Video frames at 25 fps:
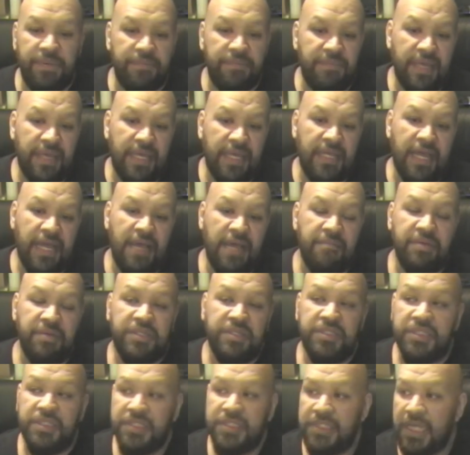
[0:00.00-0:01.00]
And, man, I've been
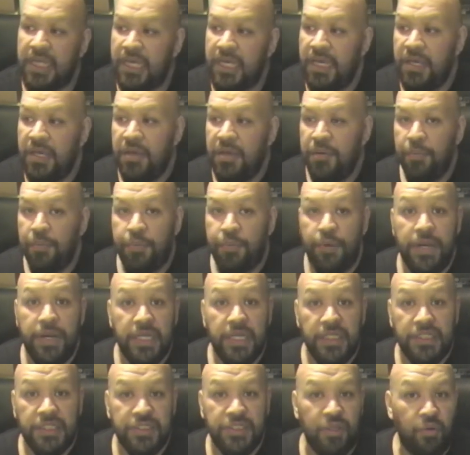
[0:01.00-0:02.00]
just
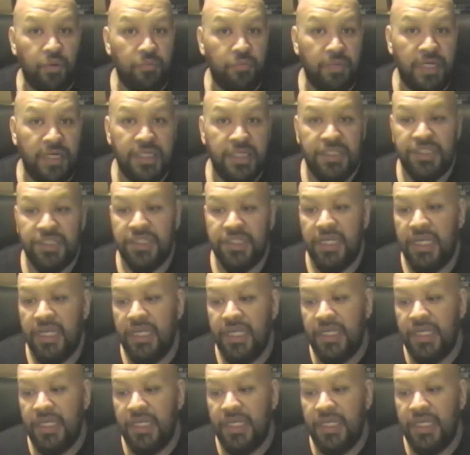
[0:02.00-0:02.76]
printing so much.